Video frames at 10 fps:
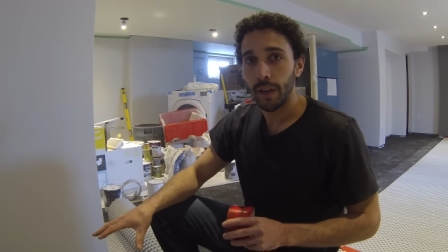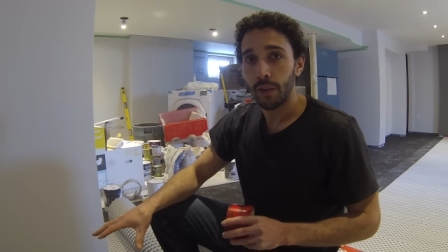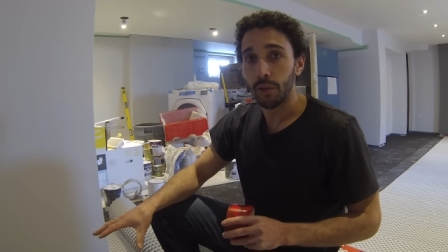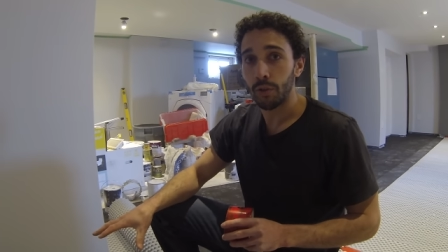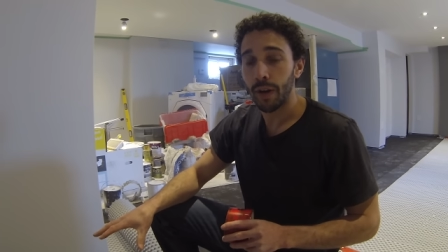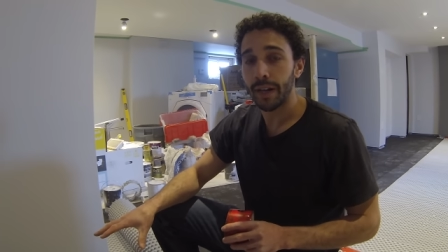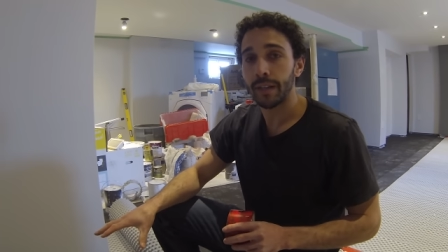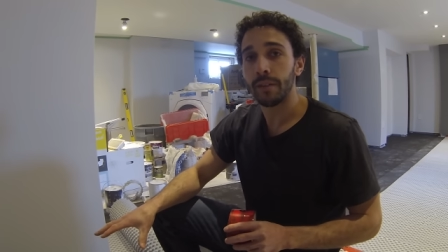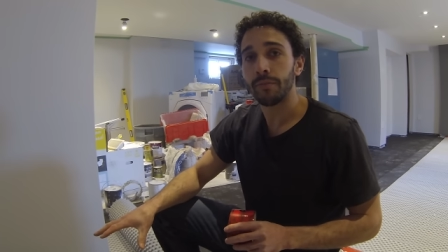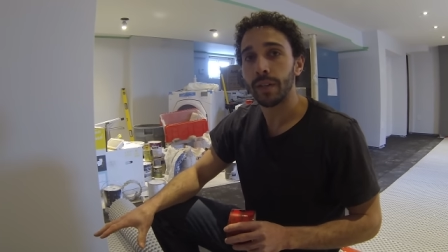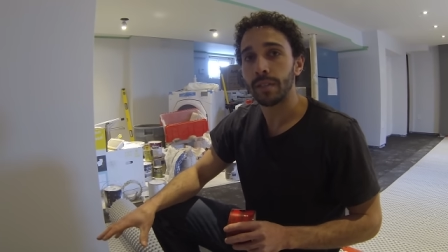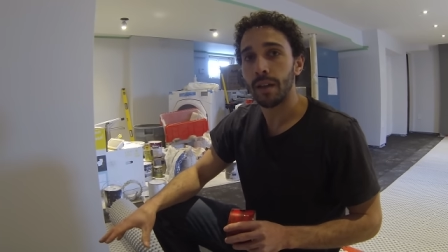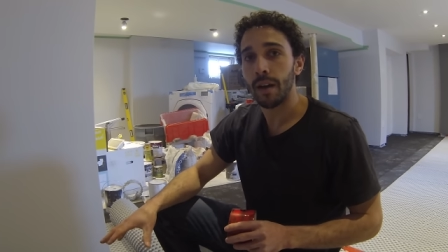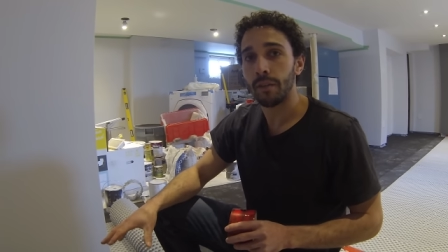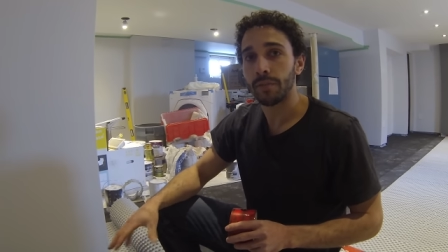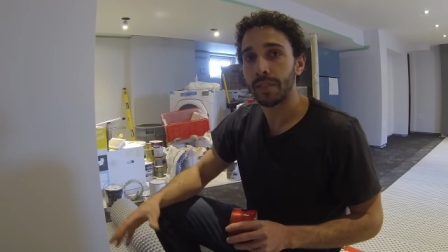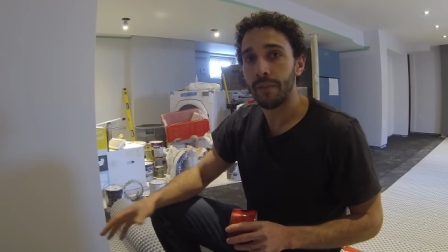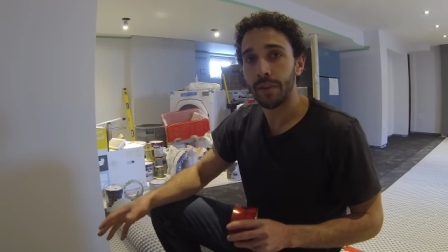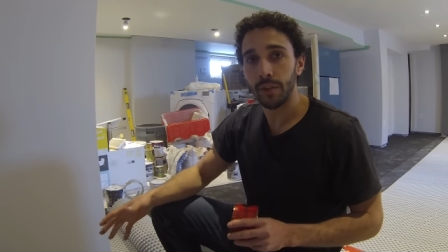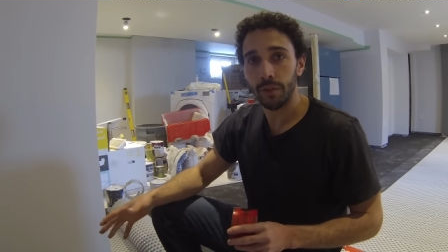you create a difference of
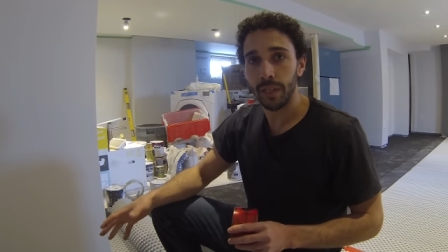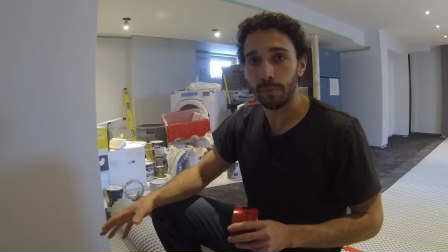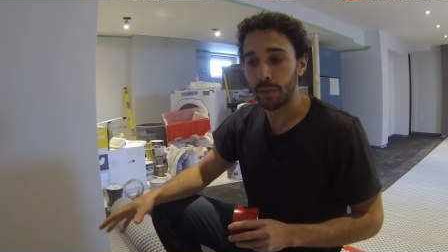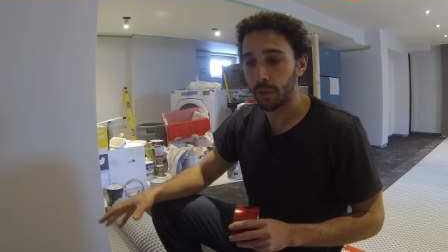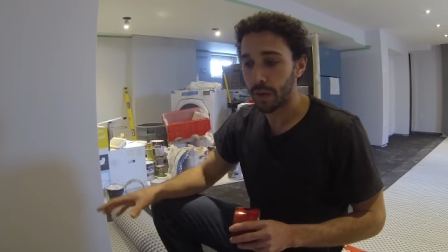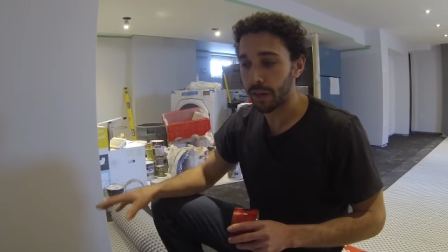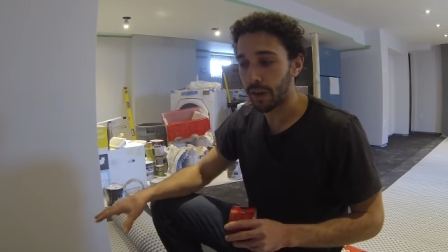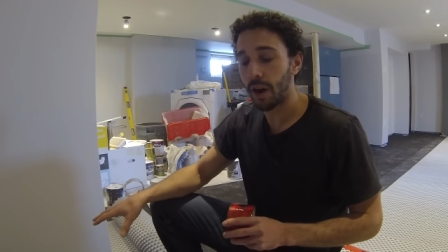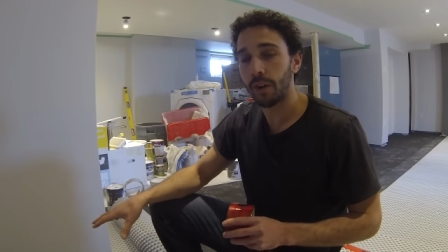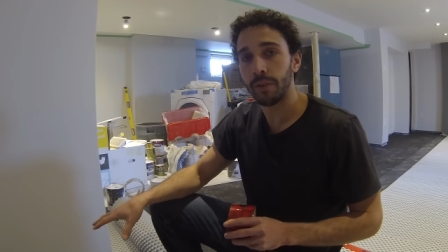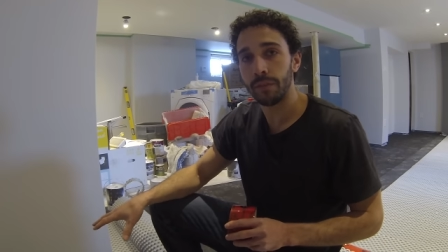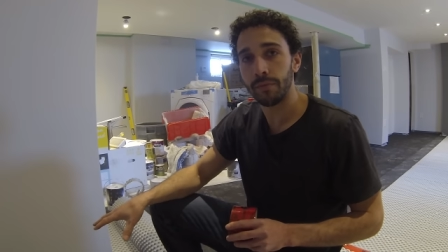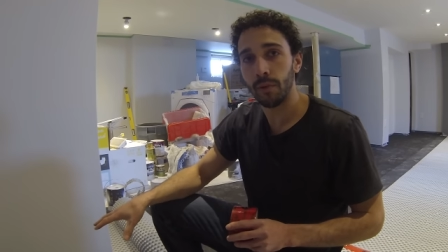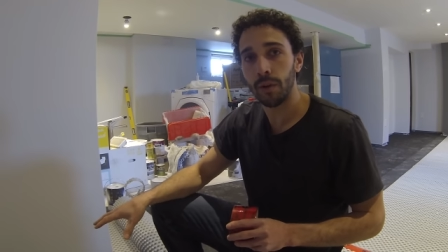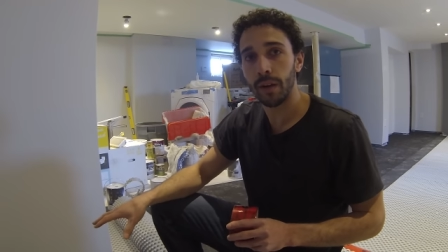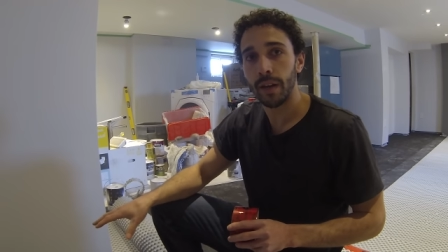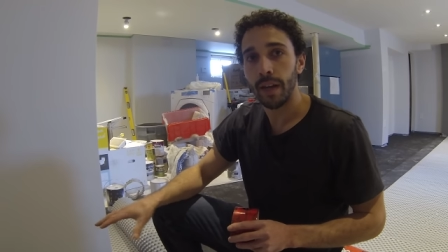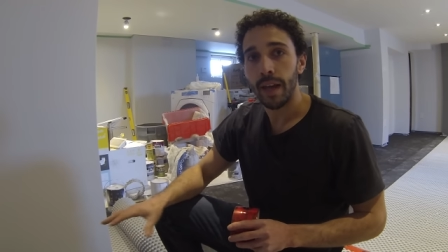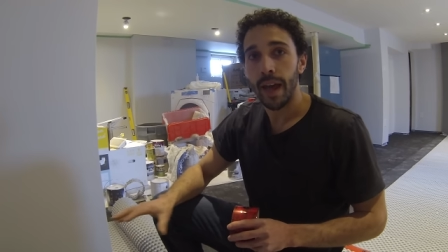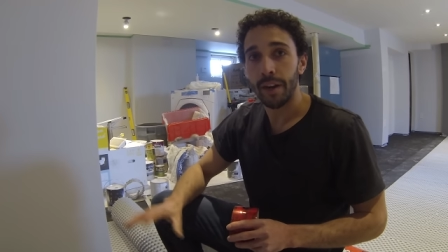seven degrees between your concrete floor
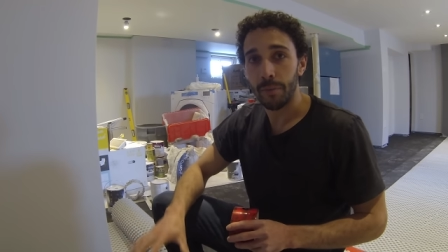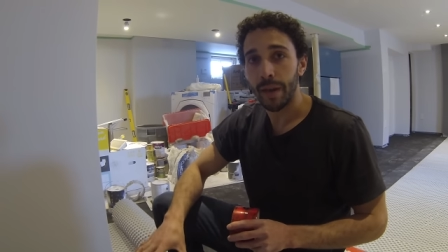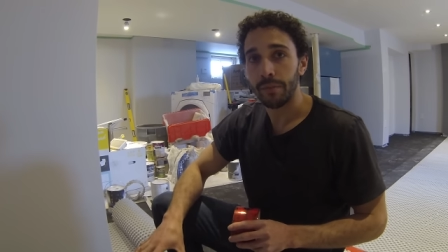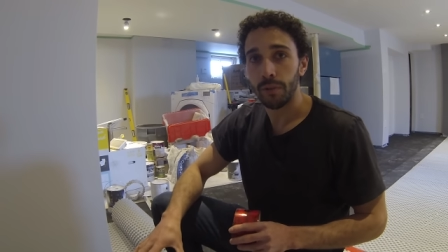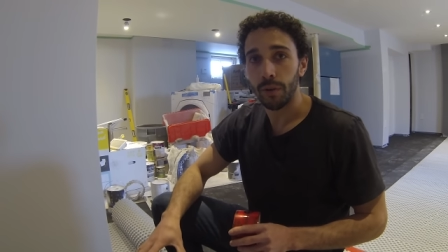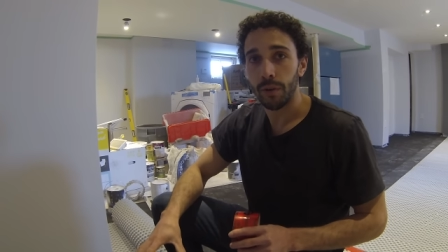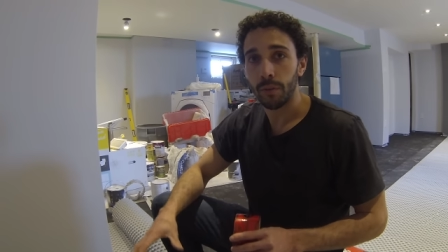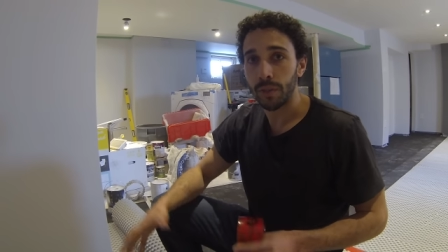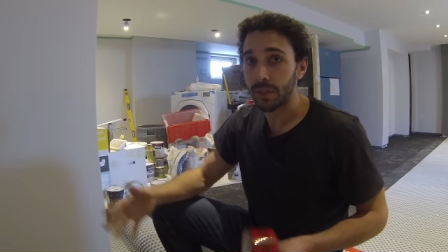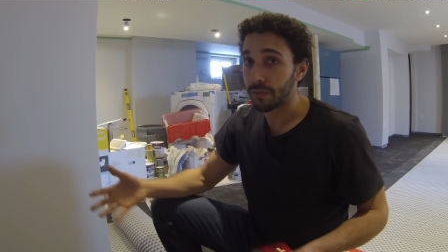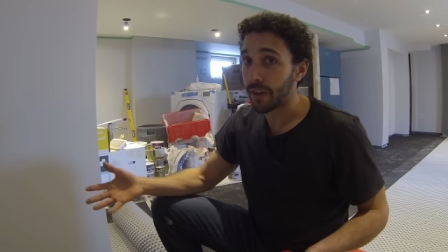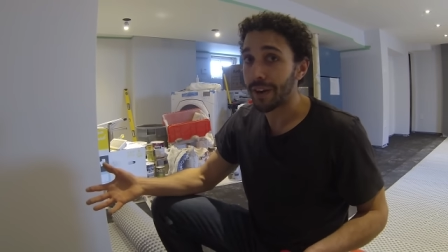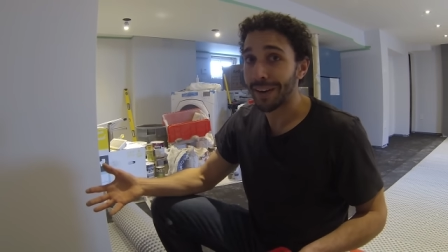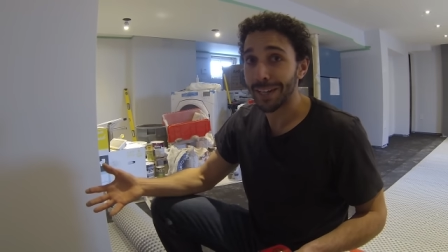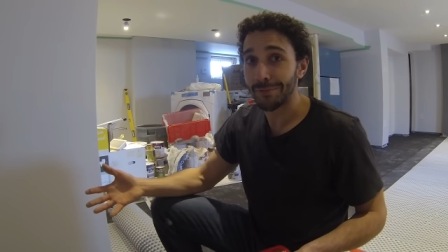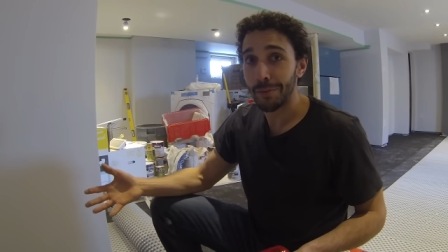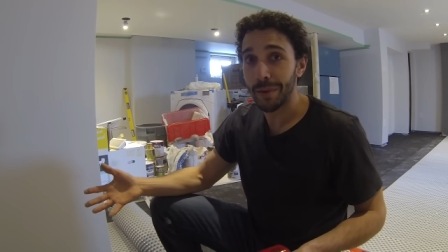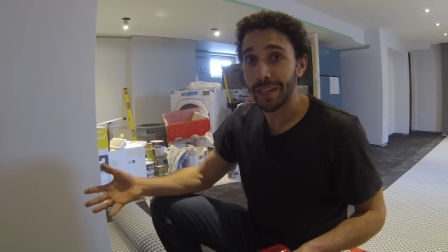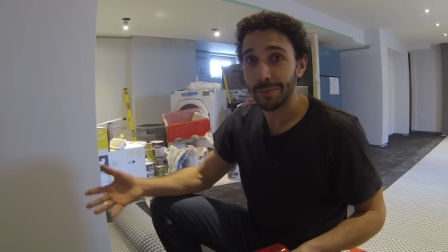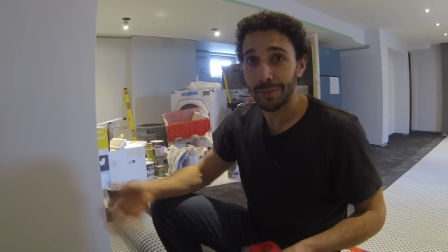and your main floor, which is very nice for a
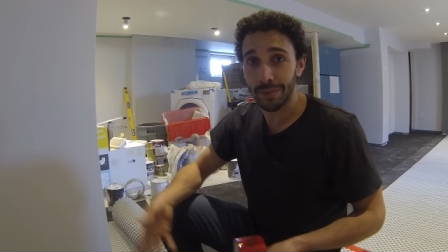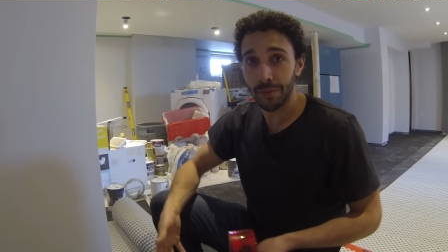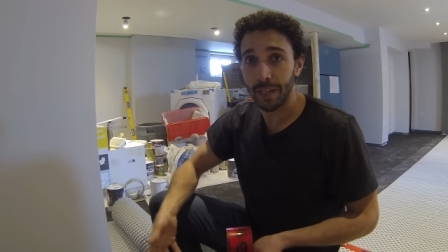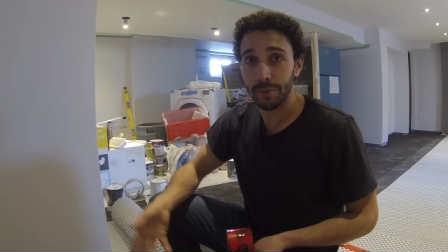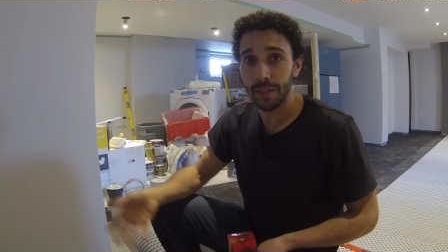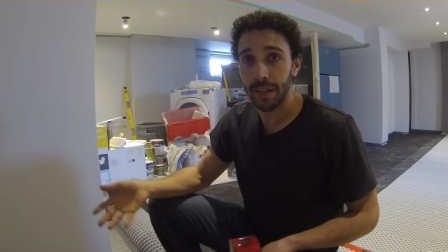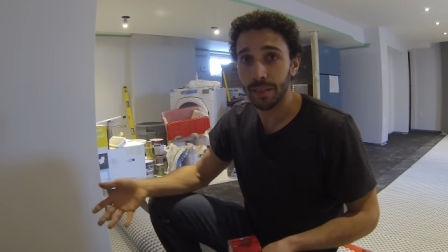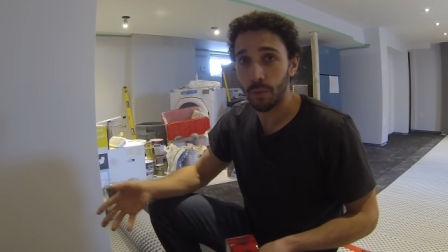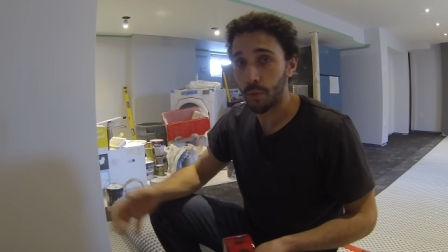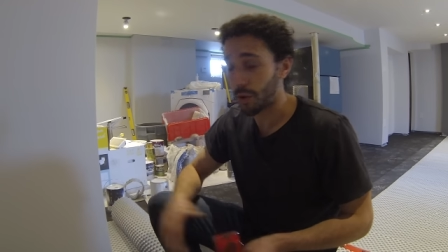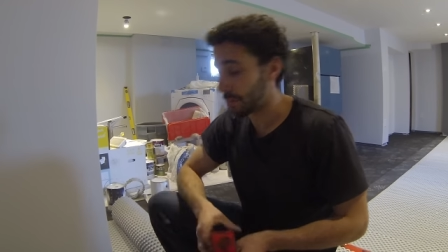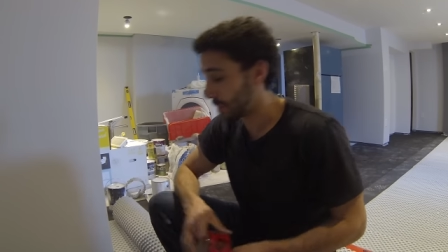basement, so it keeps it nice and warm.